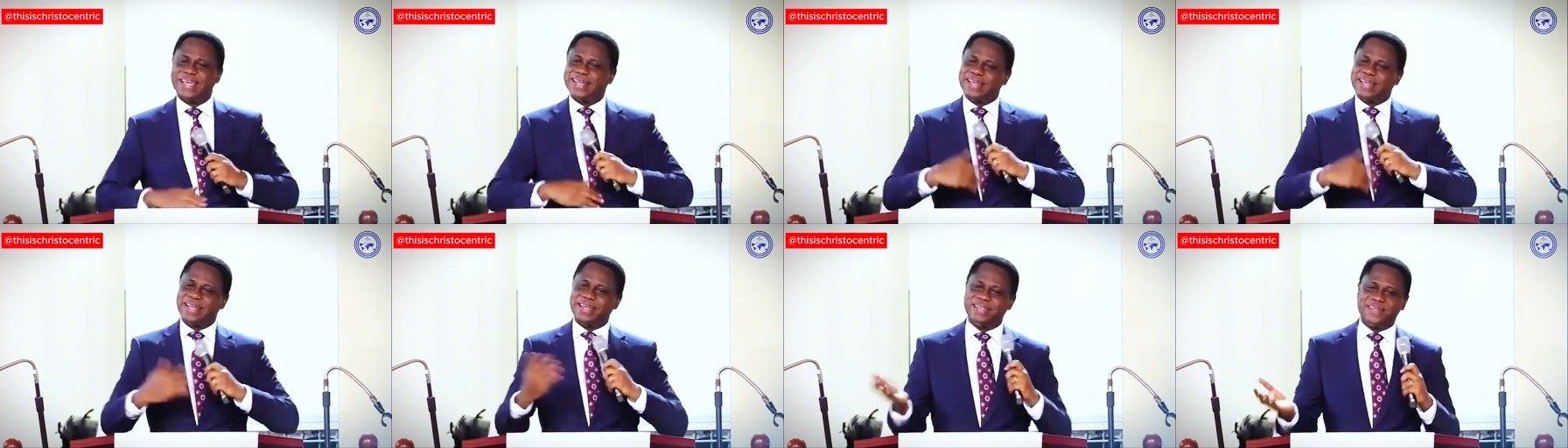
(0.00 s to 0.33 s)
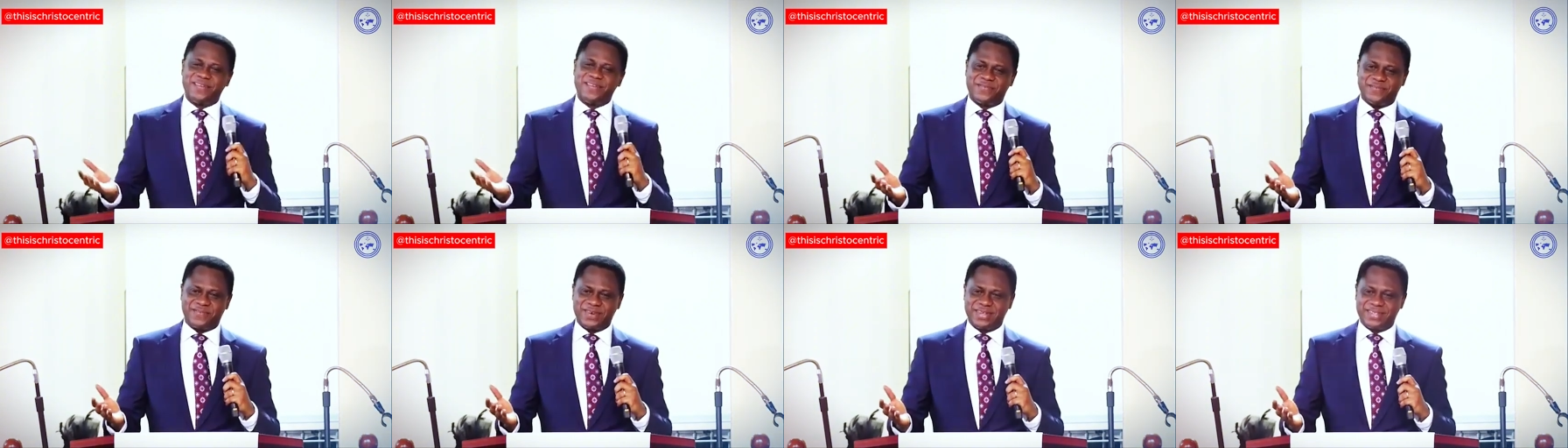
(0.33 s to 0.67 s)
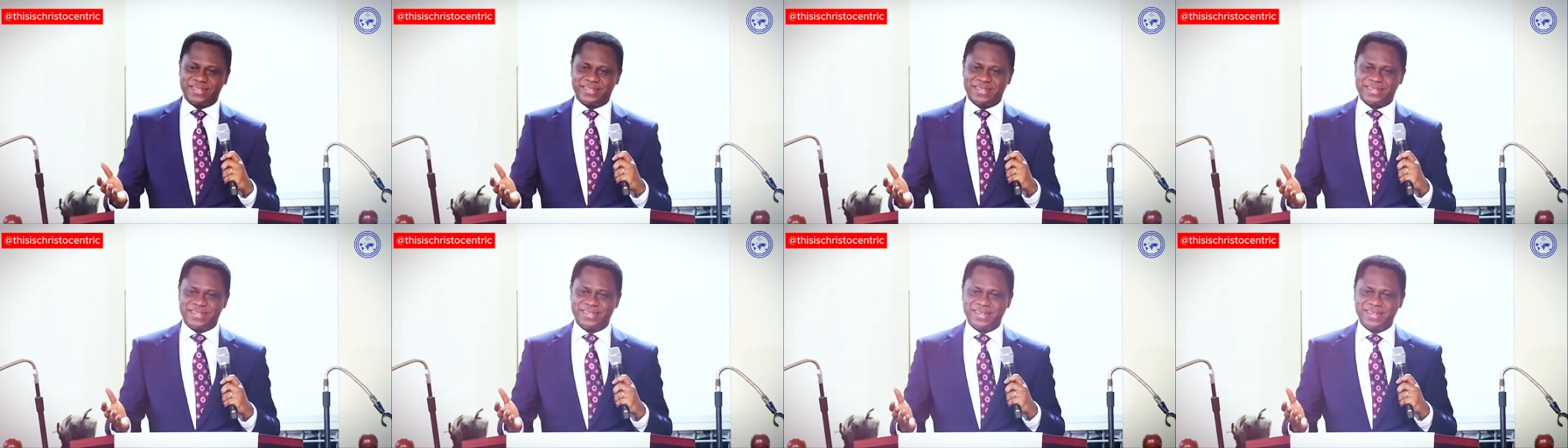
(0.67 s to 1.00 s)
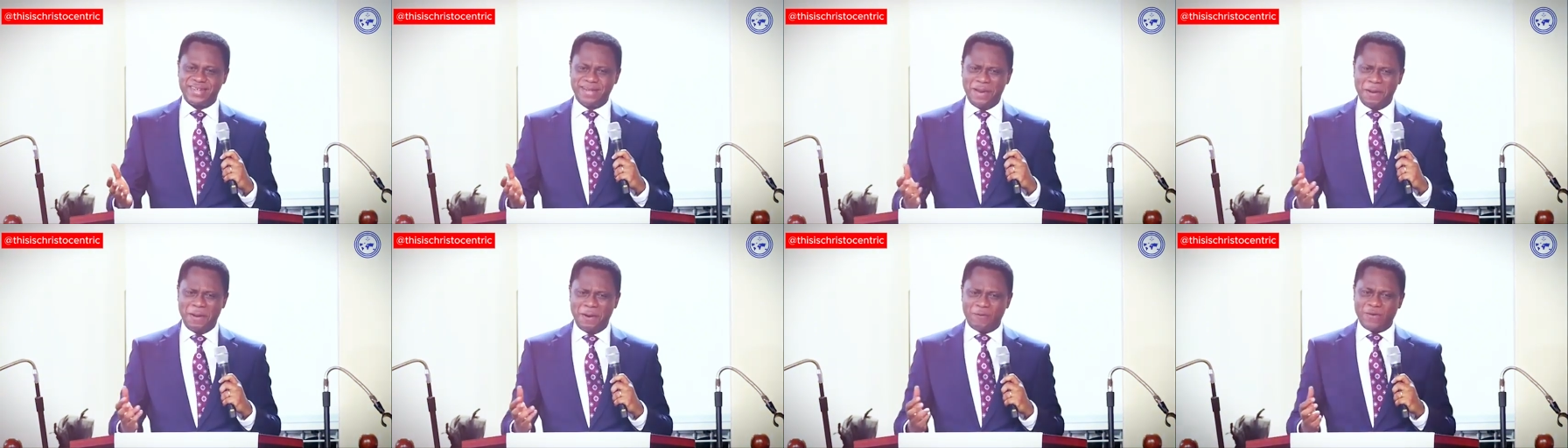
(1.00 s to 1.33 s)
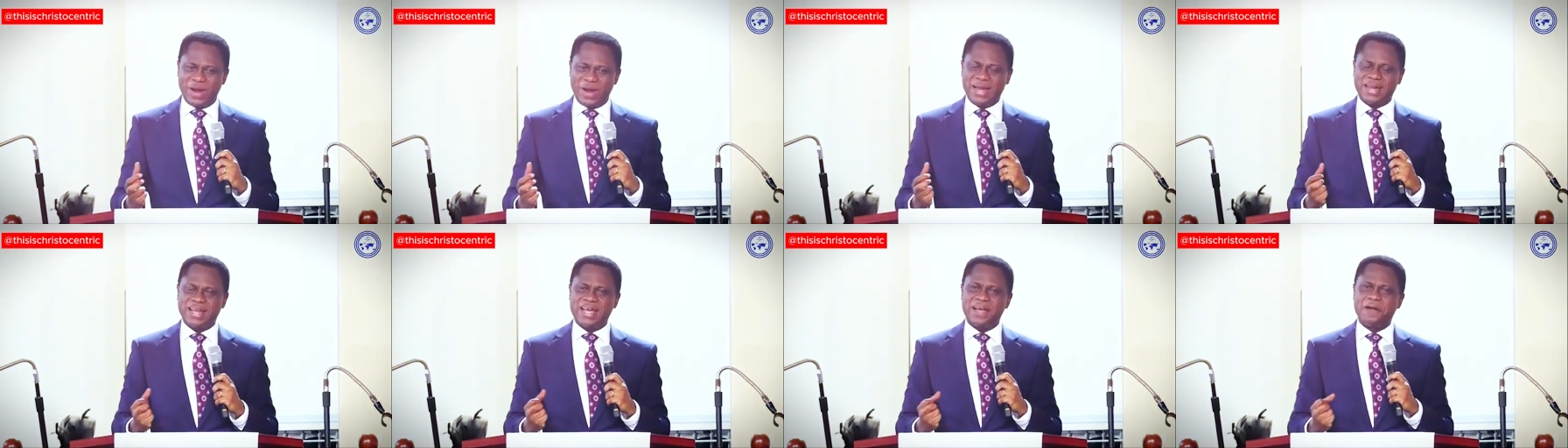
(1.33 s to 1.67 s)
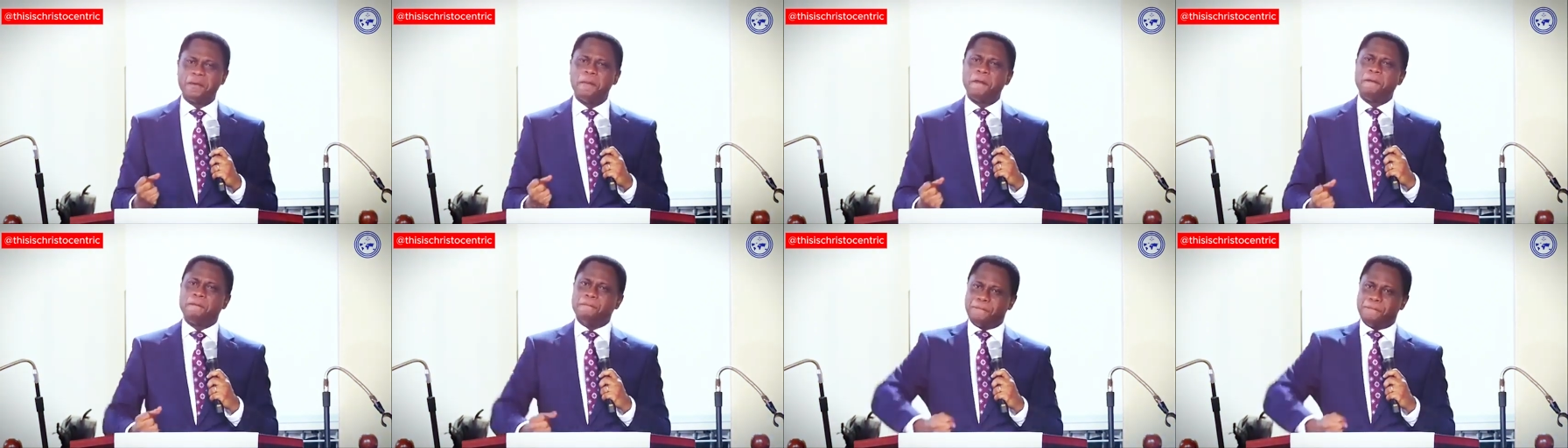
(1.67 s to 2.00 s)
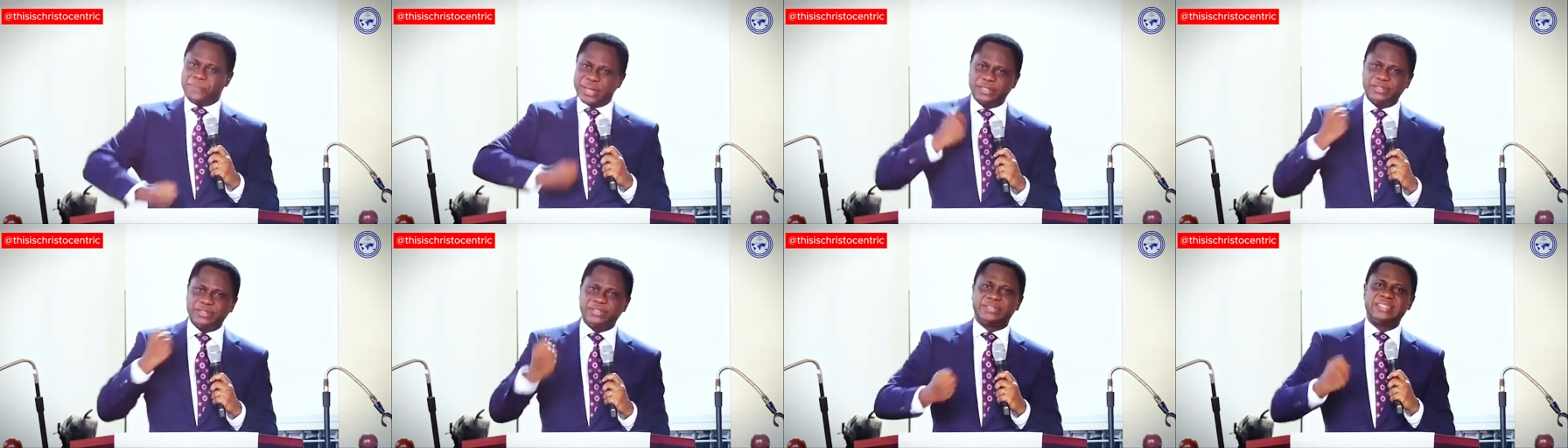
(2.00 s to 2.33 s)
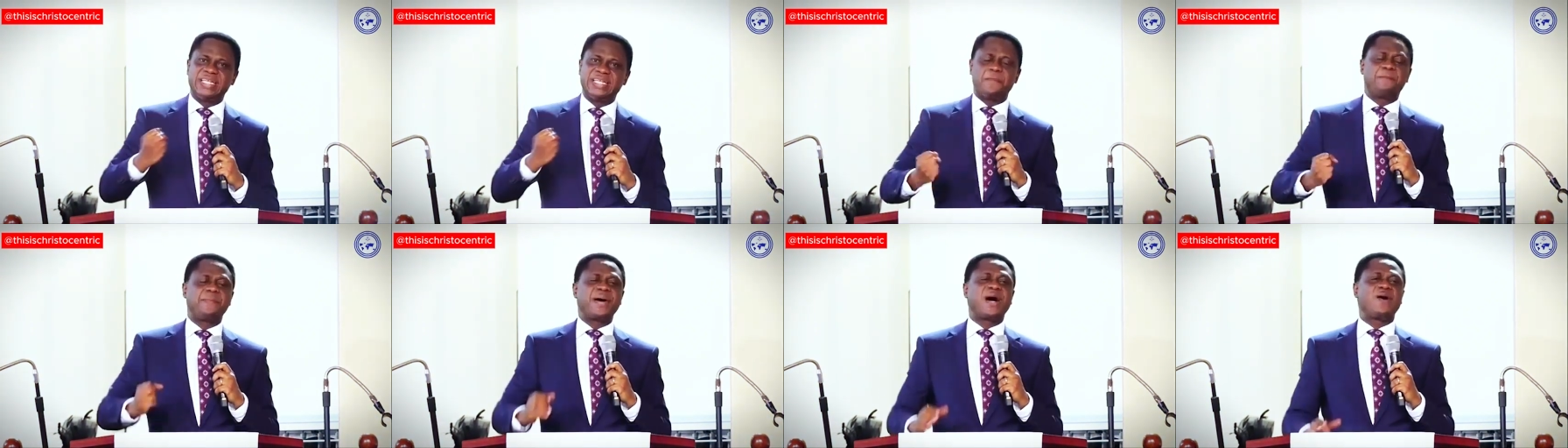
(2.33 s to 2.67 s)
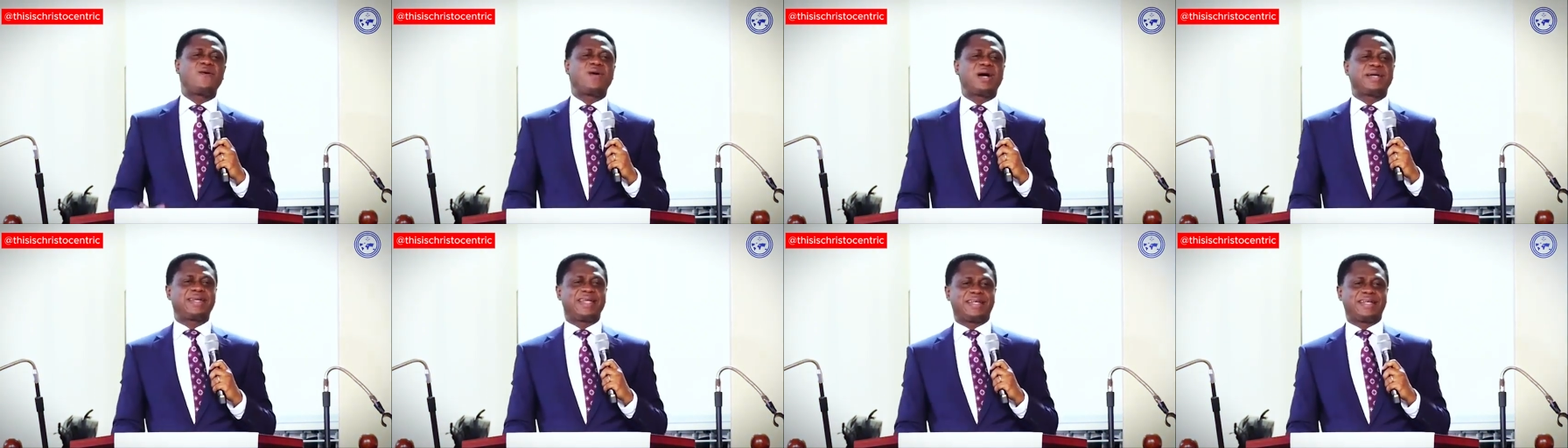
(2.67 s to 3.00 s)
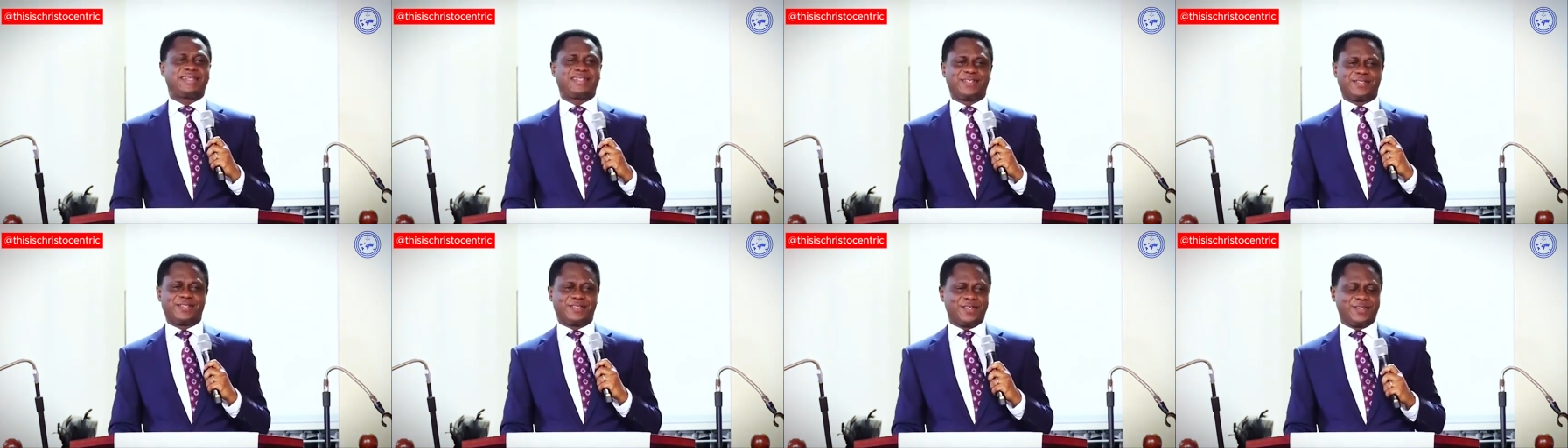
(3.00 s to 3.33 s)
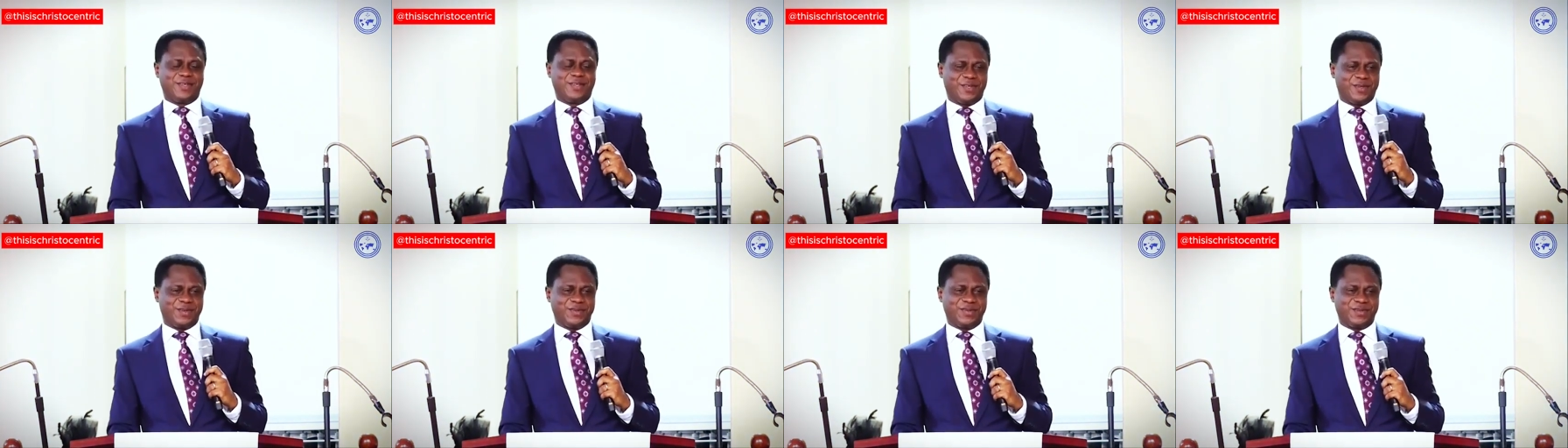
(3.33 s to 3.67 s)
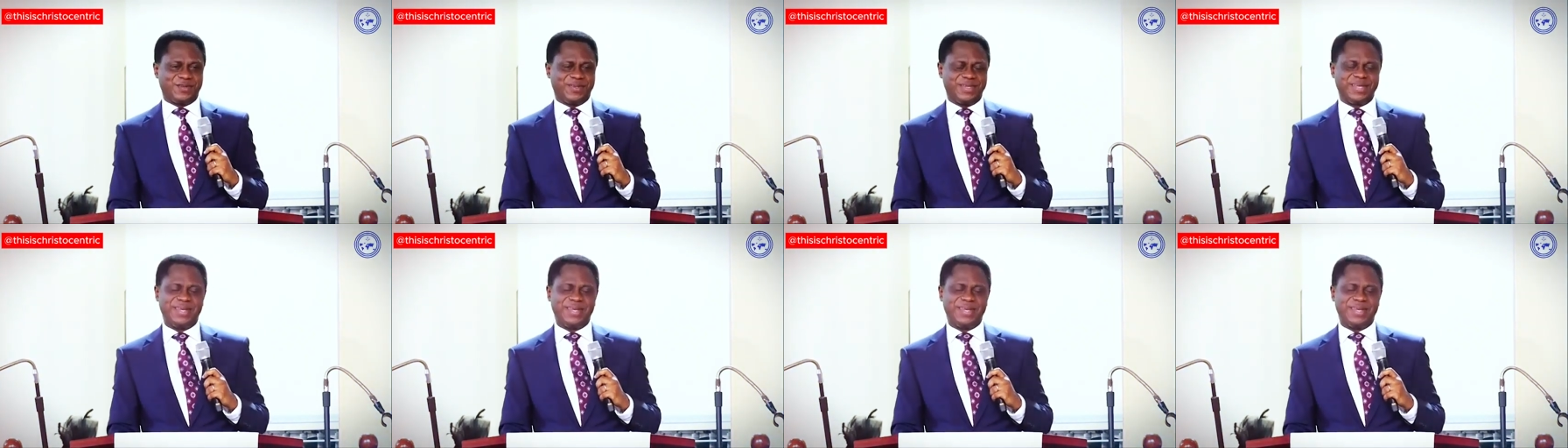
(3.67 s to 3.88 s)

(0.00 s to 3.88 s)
any difference. Rather, build the power that is in you.